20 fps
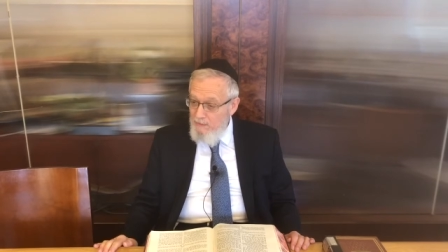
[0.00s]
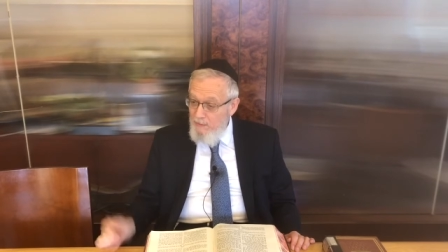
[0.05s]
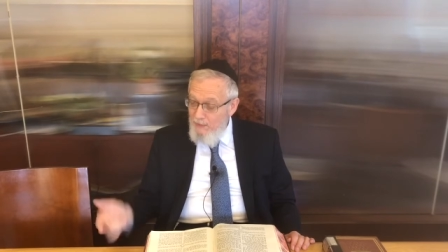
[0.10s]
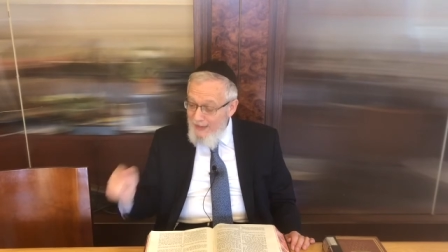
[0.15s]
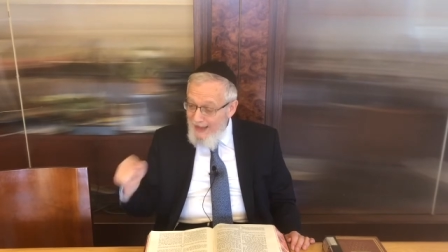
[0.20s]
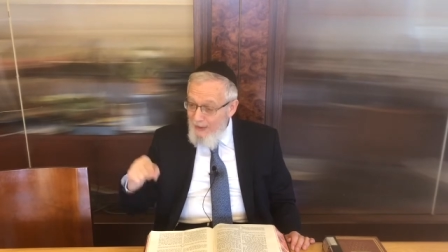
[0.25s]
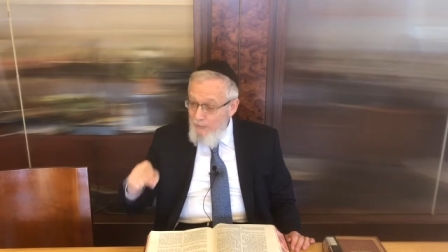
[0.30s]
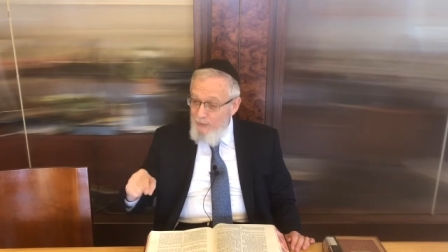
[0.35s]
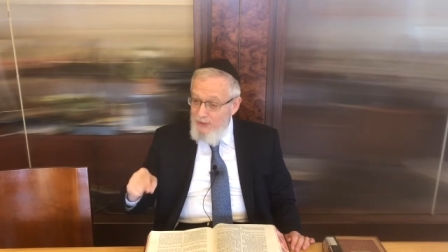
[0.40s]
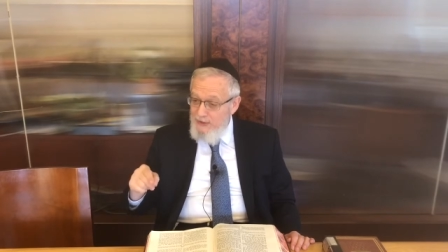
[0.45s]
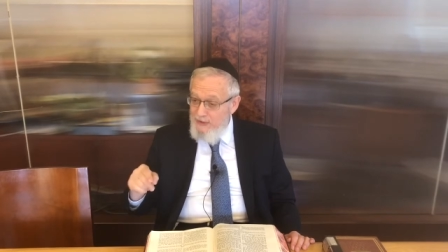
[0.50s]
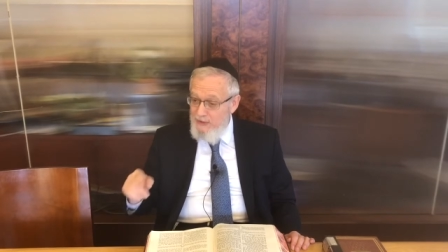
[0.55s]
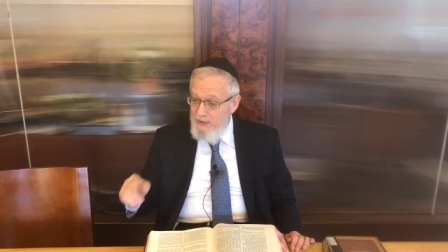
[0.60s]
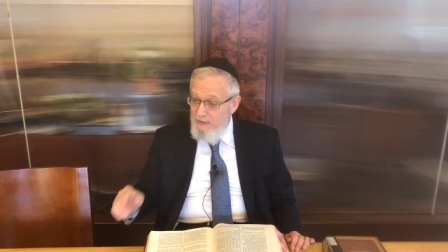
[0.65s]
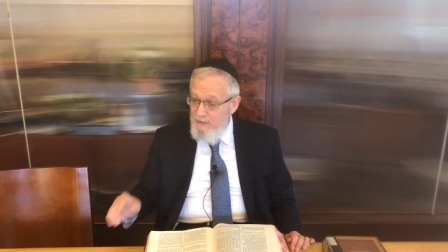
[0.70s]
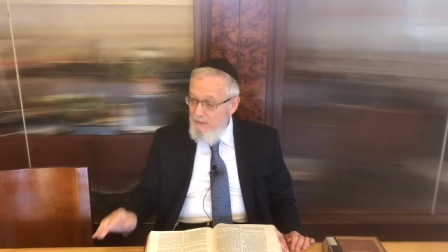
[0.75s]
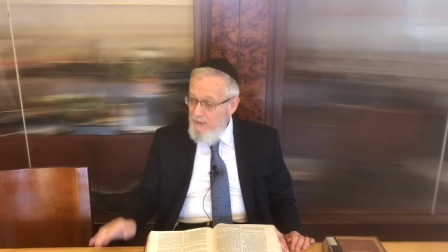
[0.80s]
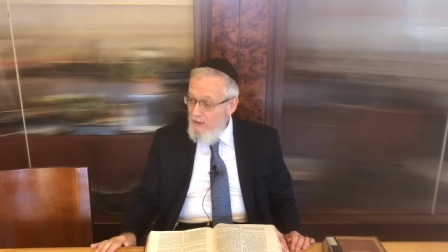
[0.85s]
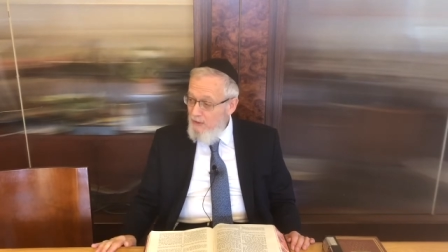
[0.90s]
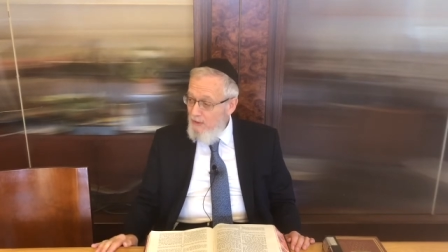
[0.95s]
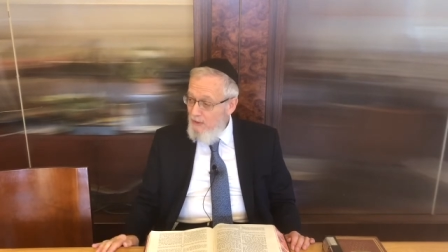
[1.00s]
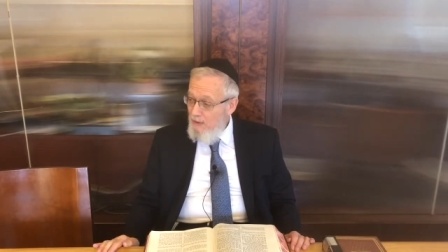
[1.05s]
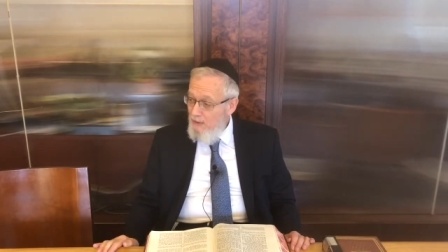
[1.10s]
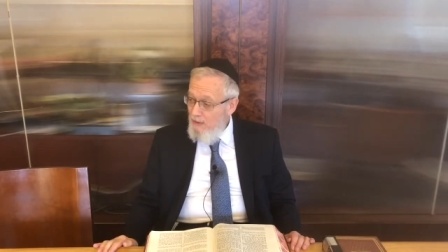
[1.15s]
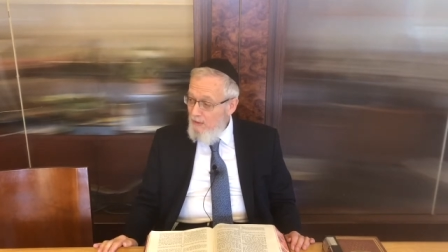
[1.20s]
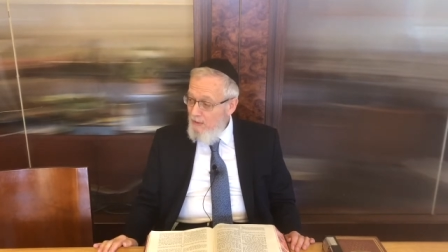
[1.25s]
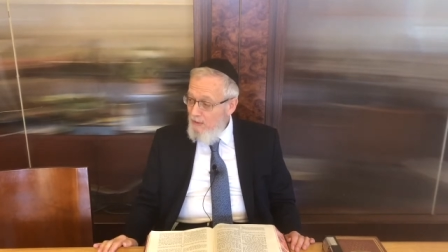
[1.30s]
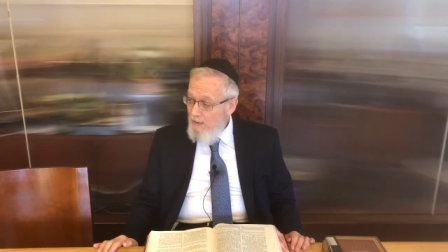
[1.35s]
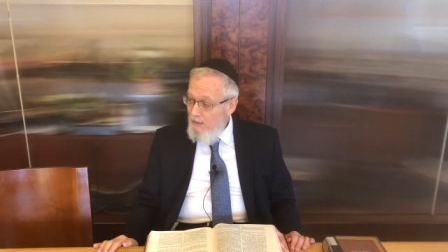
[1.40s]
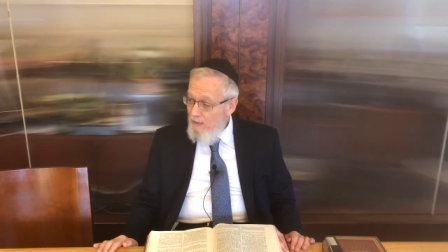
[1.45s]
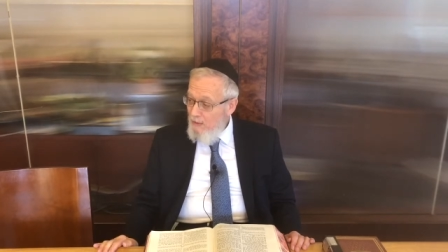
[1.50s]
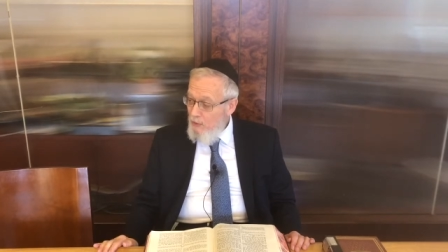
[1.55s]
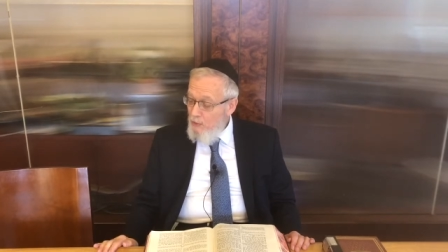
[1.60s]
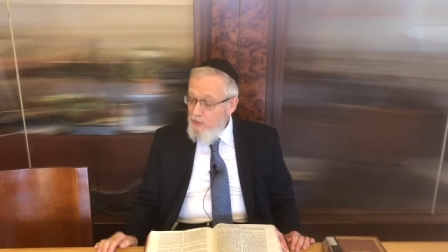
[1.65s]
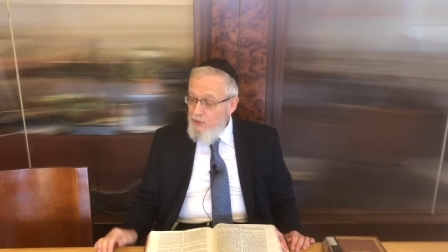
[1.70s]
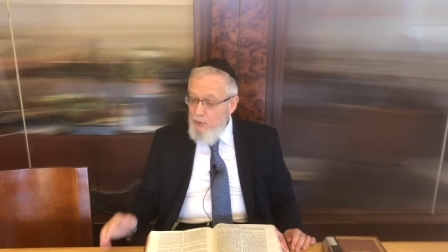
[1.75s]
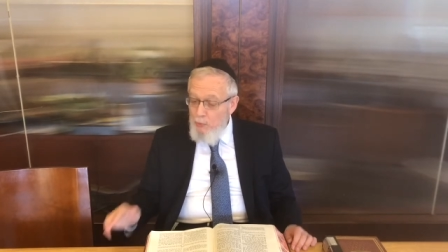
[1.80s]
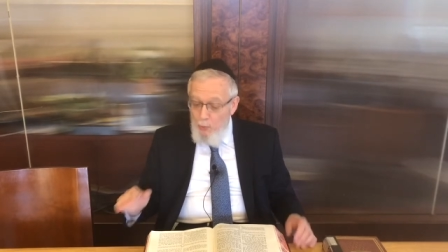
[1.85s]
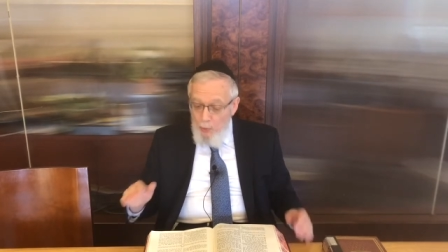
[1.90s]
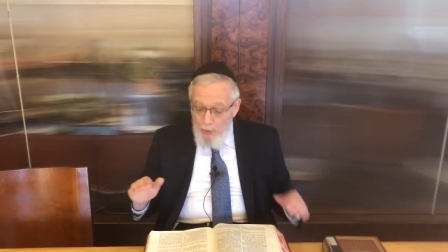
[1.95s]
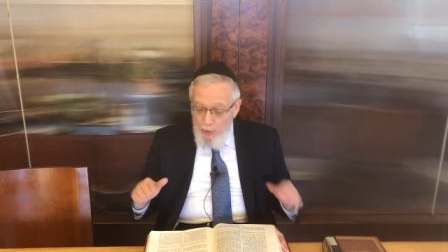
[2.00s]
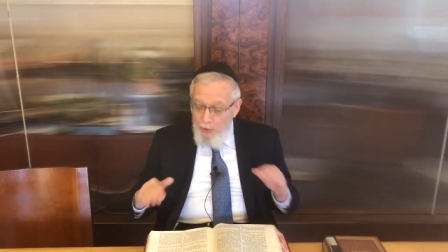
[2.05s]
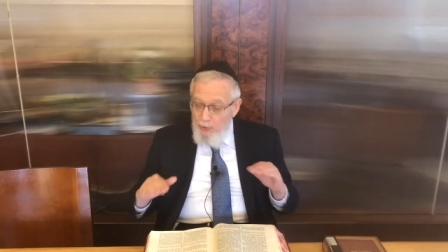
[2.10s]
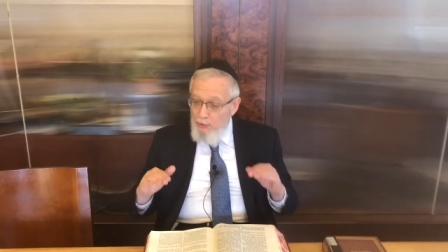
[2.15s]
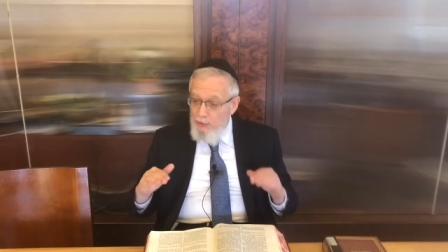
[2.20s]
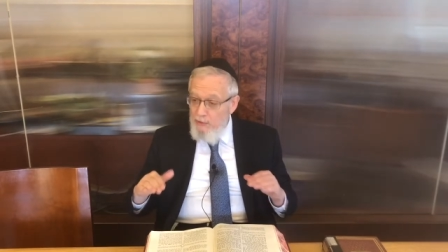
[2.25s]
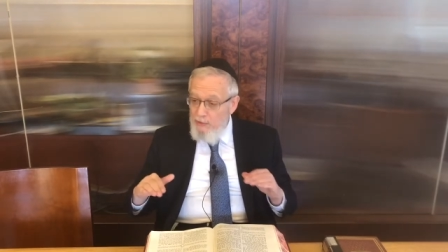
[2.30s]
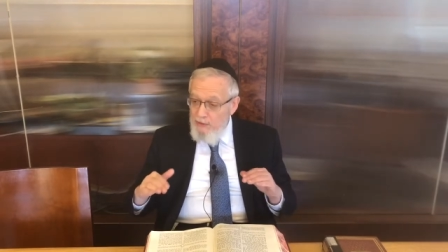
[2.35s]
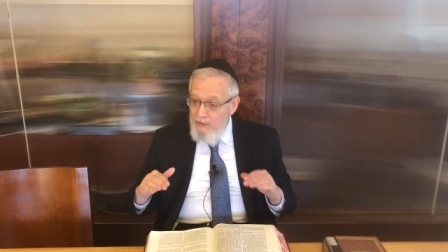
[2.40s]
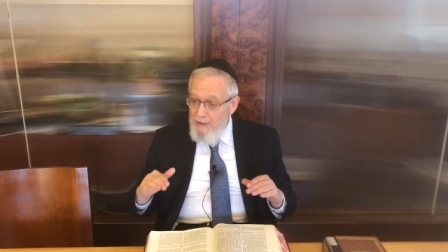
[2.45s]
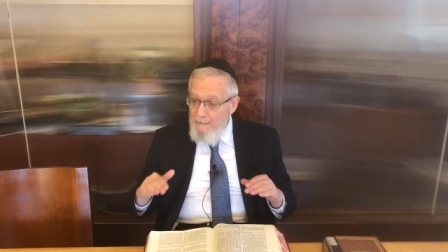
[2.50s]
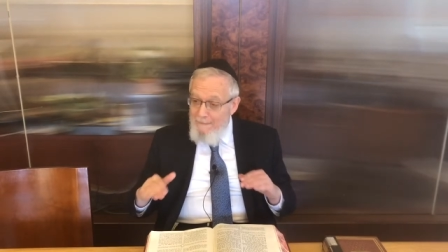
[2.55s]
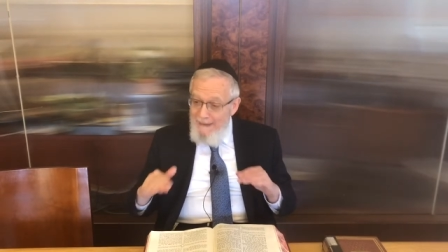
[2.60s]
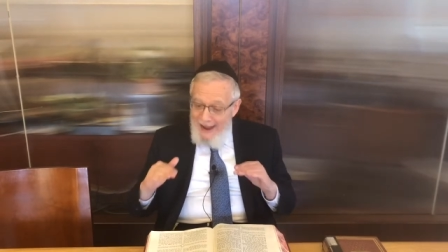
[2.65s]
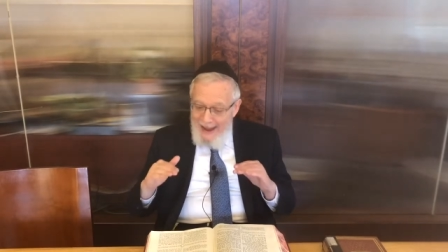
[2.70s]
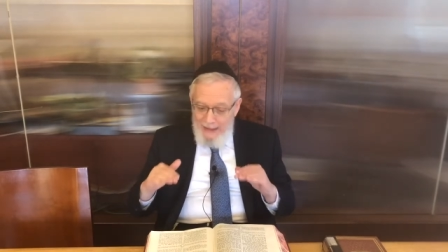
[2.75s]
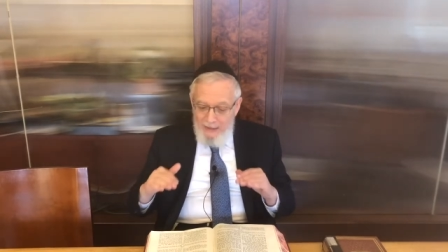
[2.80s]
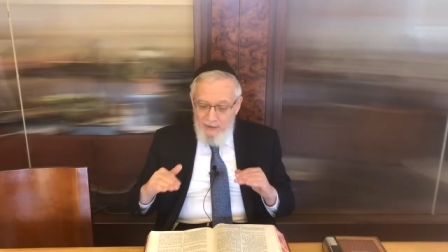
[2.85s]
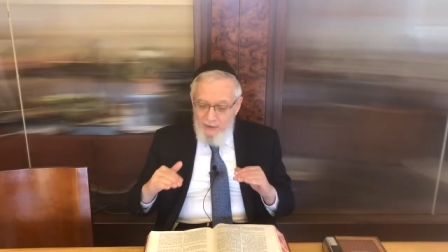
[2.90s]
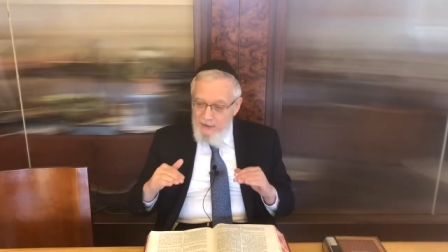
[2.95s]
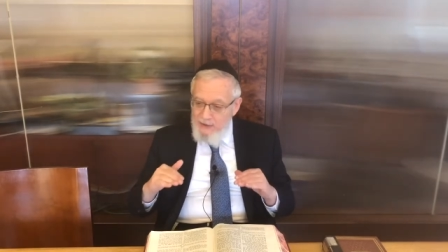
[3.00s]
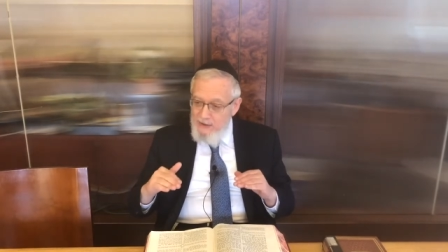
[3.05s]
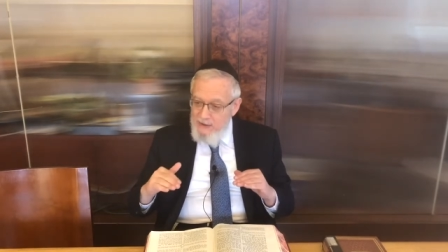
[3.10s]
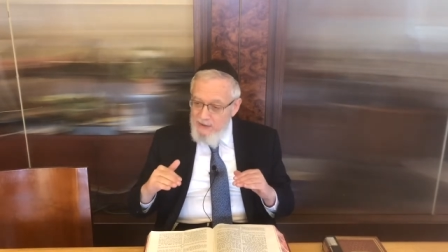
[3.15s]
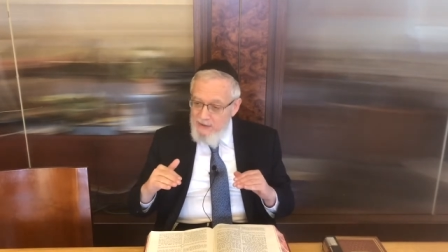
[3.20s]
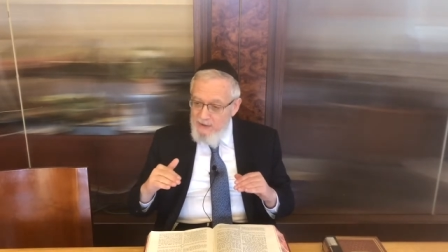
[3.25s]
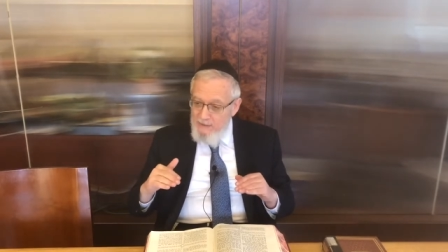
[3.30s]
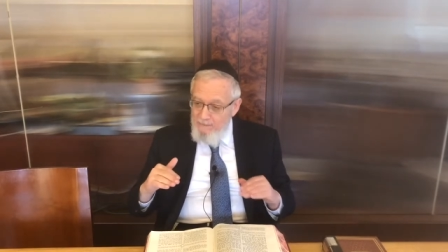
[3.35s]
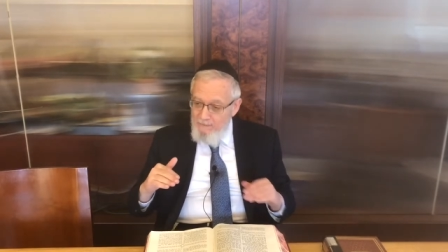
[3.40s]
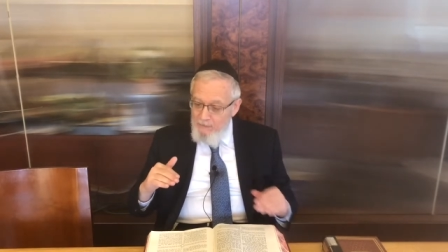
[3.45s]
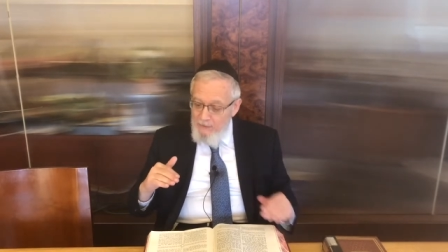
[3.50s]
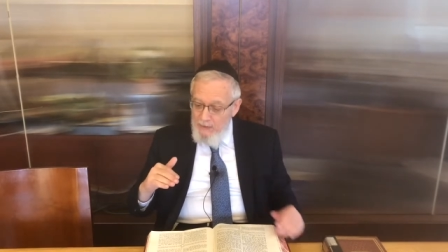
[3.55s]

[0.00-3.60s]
for that reason, because the world, the balance,